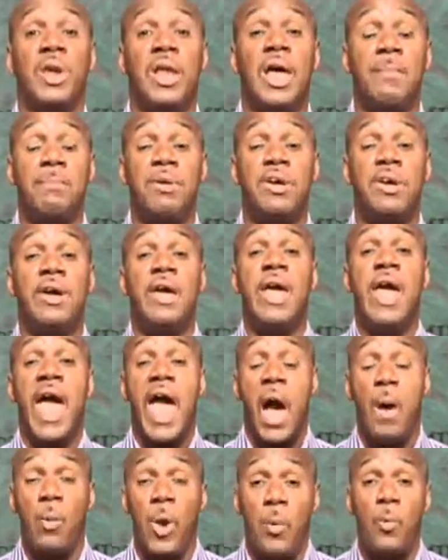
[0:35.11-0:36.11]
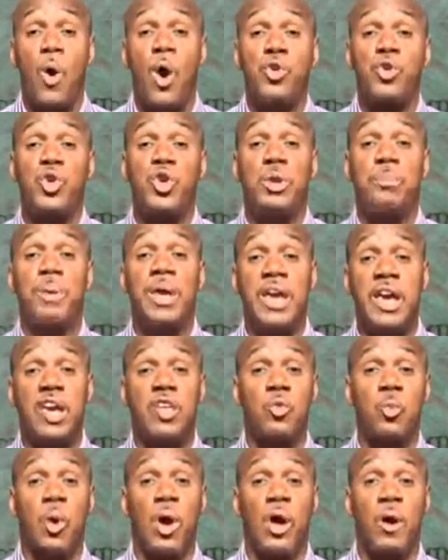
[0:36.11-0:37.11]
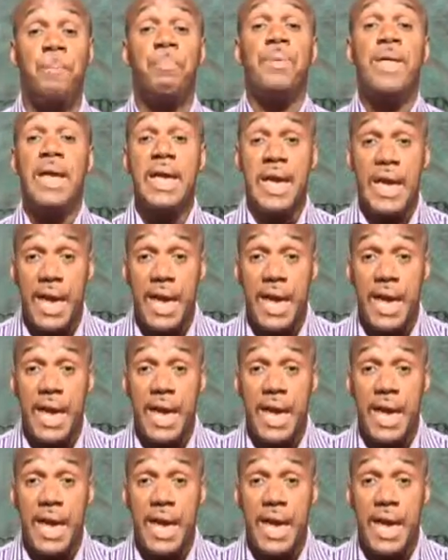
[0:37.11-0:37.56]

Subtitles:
Columbia, and we want you to be here as well.